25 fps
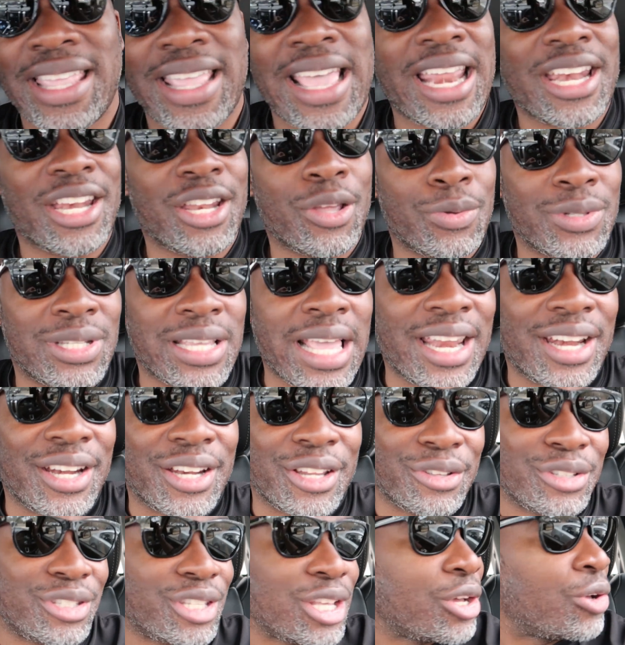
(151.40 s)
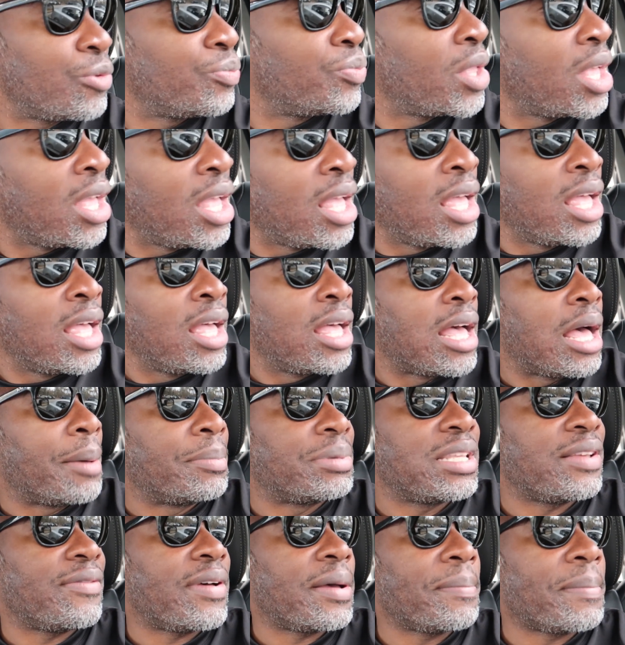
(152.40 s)
you gotta do what you gotta do. So I'm
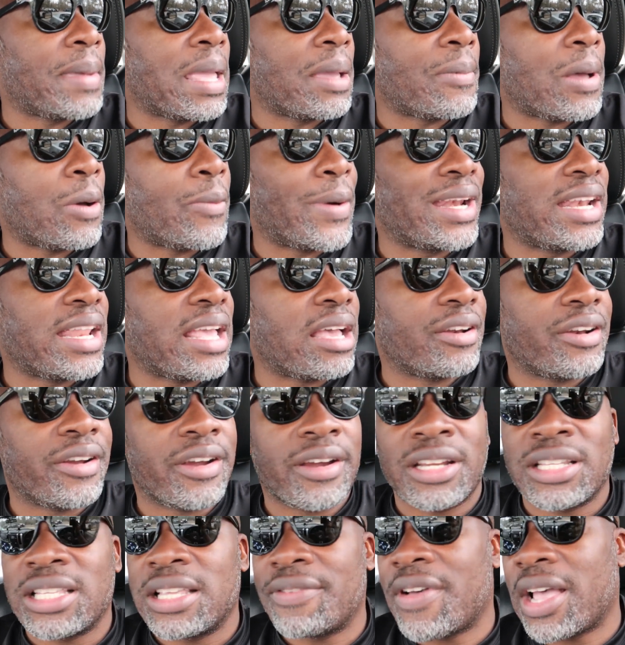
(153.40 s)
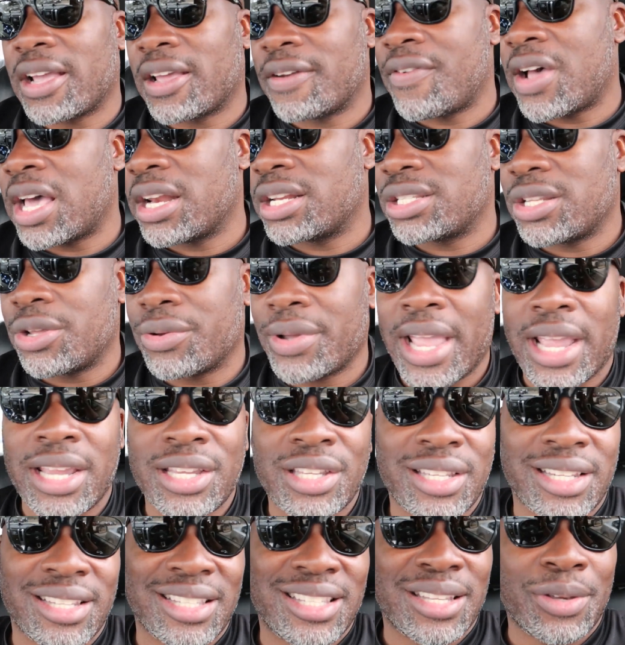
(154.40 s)
gonna see if I can make my way down there, see if I can find this
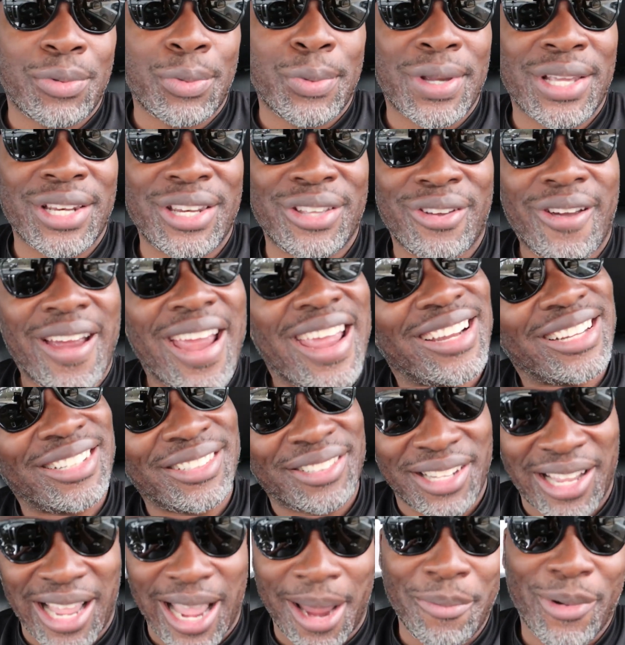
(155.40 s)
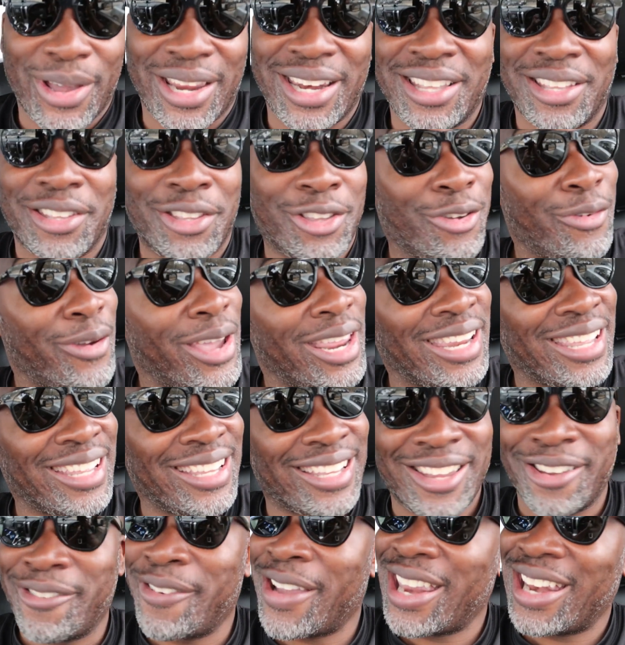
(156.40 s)
location and see what we can do. All right, I'm ready. You ready?
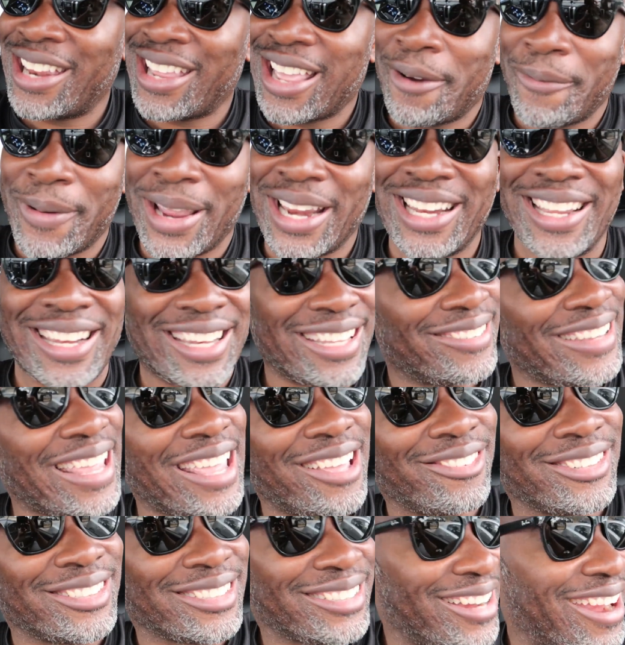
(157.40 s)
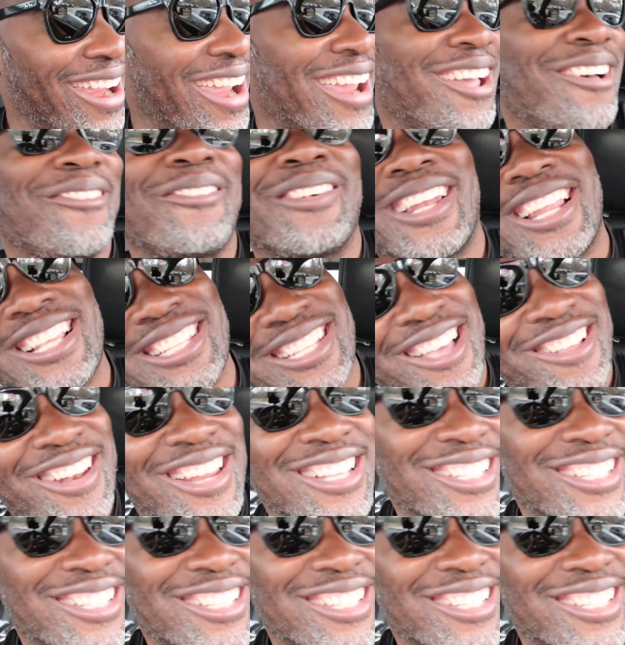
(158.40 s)
You ready? I'm ready. Let's go. All right, let's go.